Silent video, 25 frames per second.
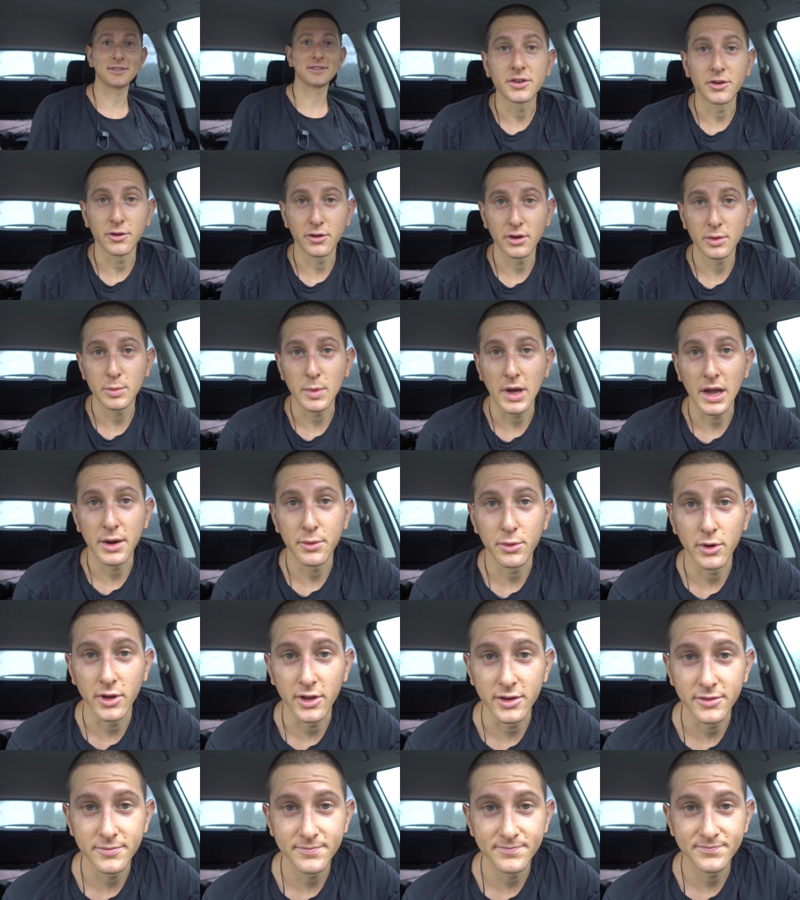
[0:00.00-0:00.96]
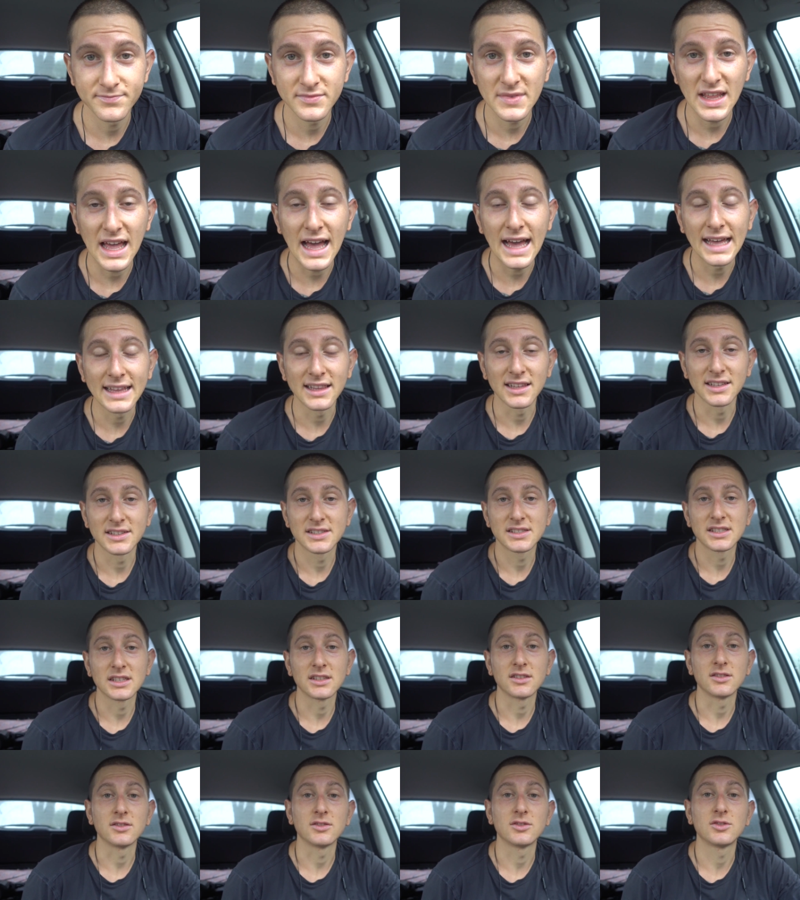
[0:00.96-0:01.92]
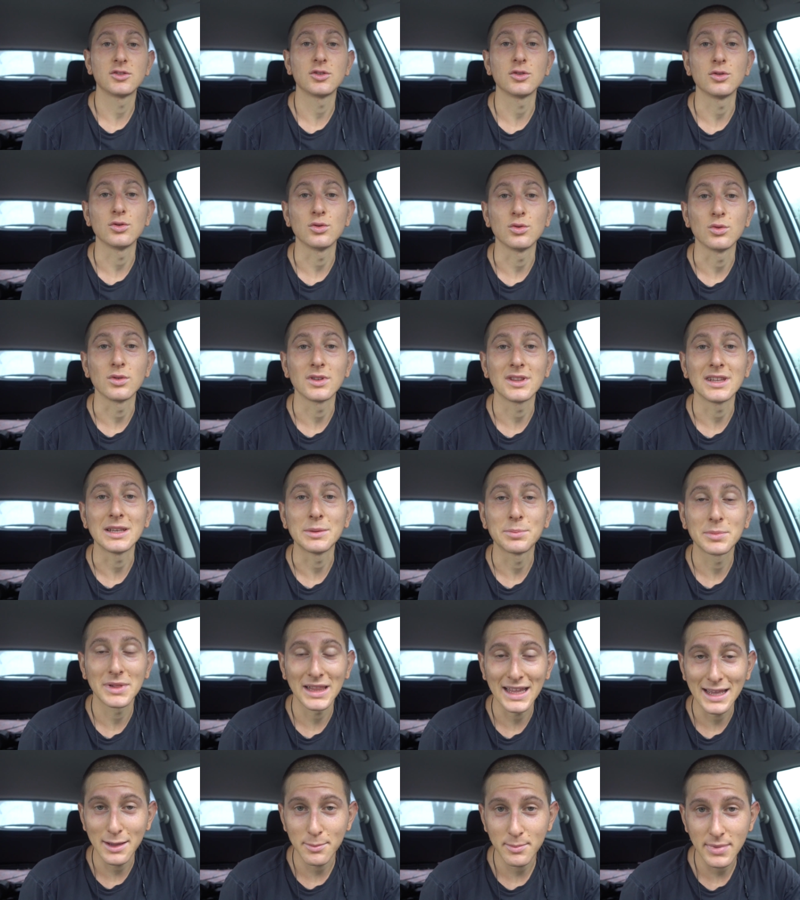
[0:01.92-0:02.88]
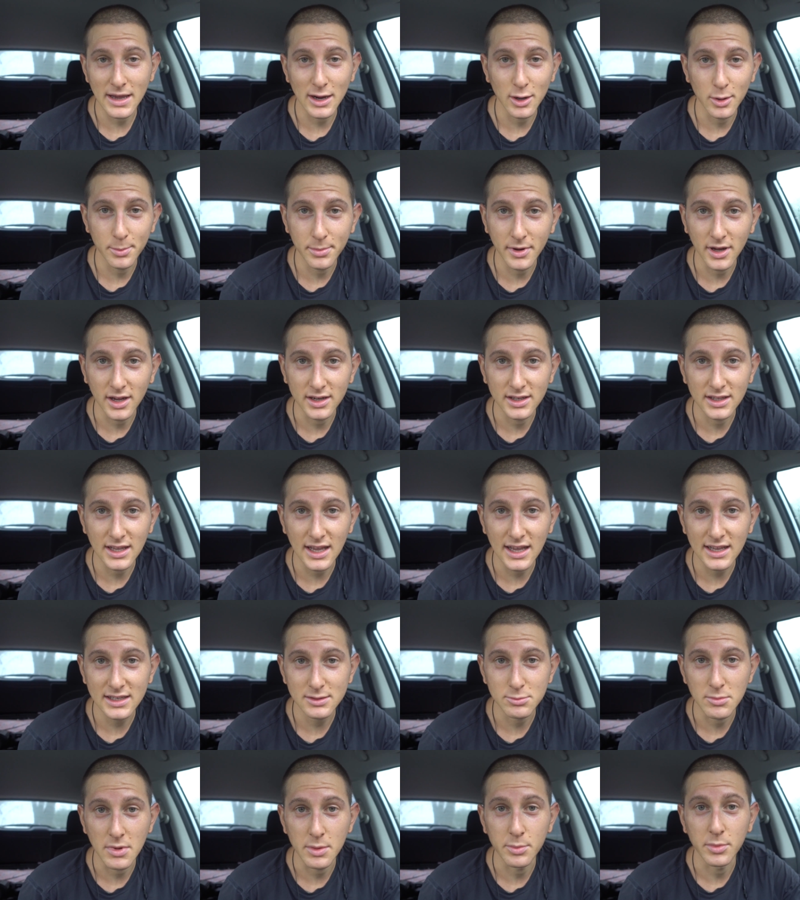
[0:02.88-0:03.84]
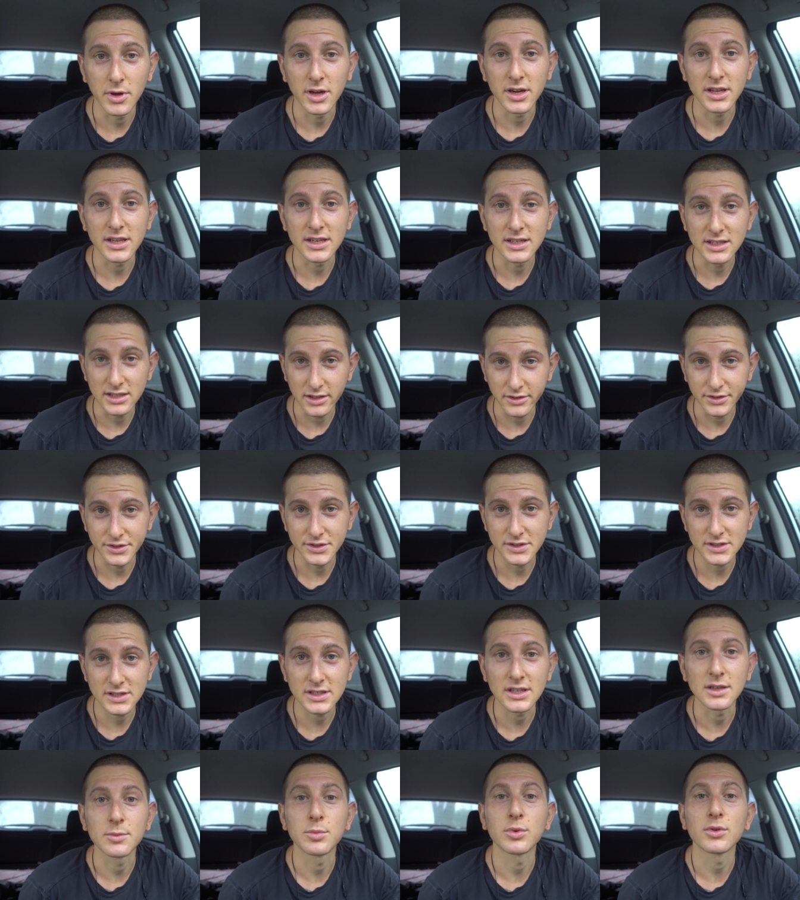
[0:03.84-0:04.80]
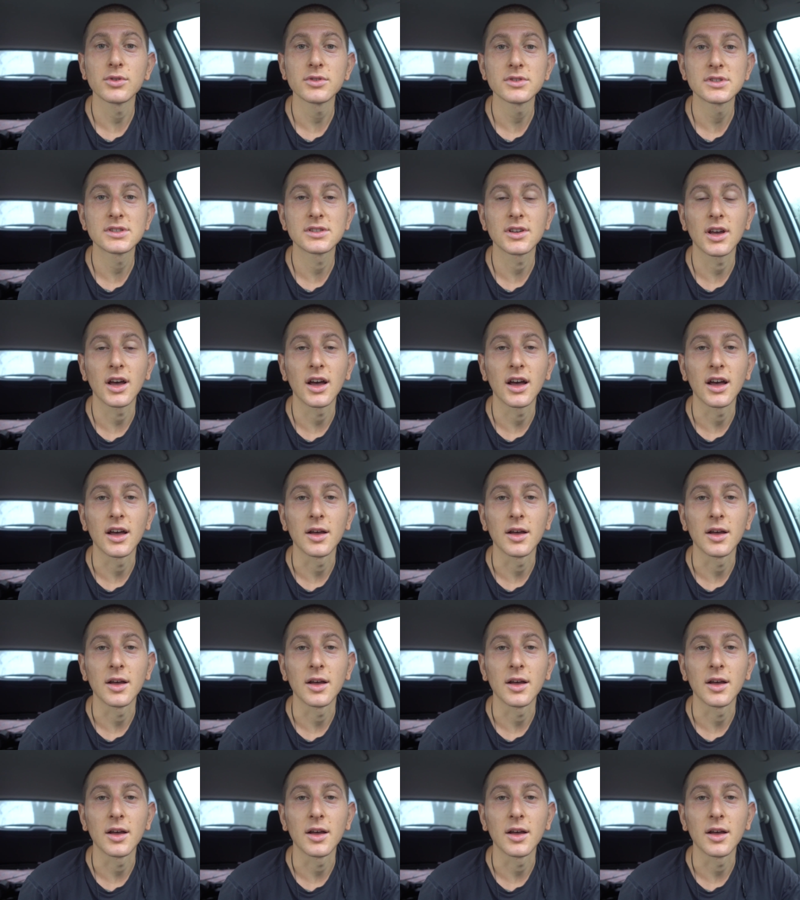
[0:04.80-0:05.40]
During my run, I listened to the Plant Power podcast. My buddy Dylan Steeples,